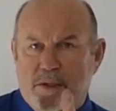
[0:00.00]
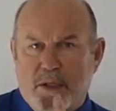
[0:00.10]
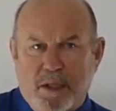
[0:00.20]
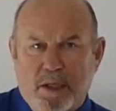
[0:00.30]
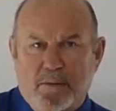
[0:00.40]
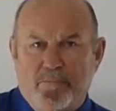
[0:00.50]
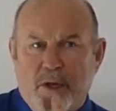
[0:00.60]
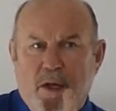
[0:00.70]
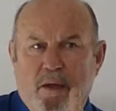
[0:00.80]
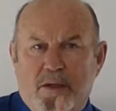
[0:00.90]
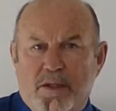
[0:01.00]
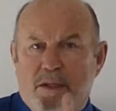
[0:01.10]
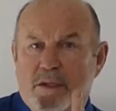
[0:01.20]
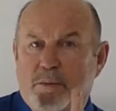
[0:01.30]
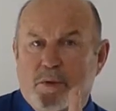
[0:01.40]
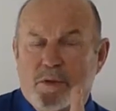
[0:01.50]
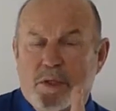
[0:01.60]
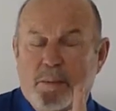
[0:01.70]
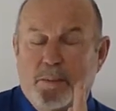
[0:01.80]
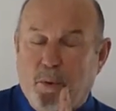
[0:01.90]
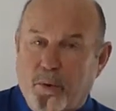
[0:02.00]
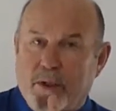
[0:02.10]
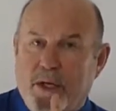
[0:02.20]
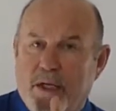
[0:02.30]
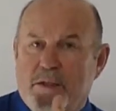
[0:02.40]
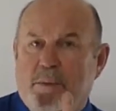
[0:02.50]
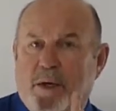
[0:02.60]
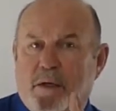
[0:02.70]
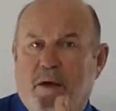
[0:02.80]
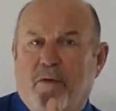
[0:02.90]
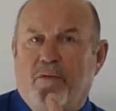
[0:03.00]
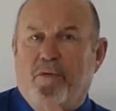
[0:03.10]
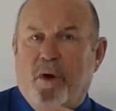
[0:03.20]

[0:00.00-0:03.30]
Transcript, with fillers: Again, this is the most important aspect of,